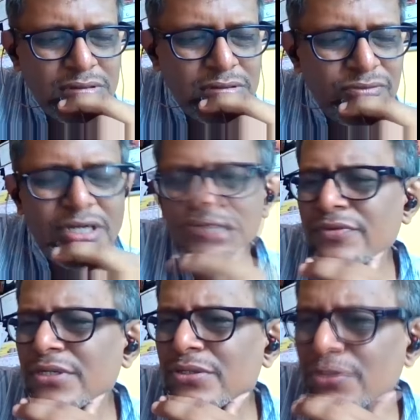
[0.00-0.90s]
why do we
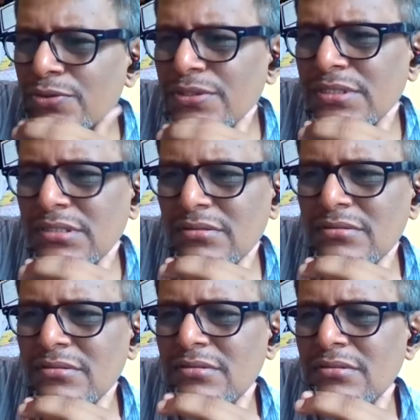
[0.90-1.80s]
use
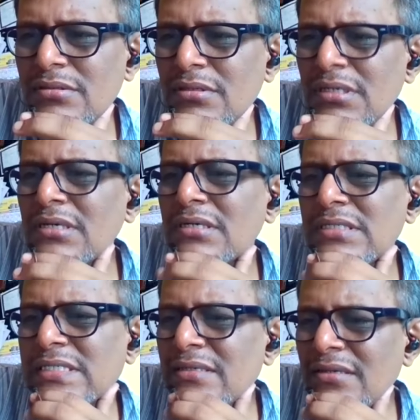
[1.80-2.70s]

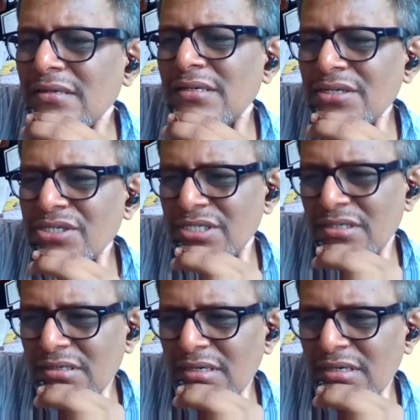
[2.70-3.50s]
reconciliation